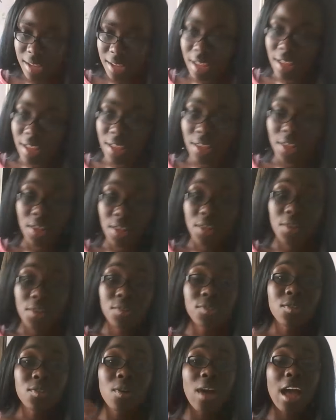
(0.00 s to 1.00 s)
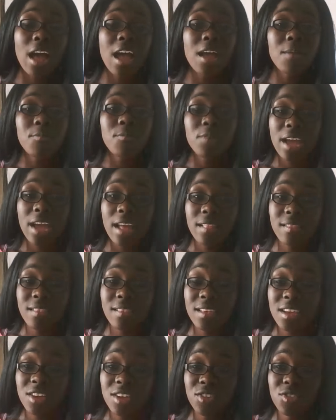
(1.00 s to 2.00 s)
So I'm reacting
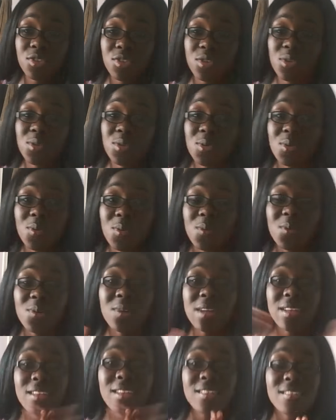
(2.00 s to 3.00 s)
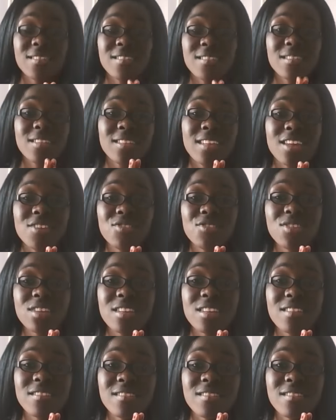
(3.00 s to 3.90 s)
to Kendrick and SZA's new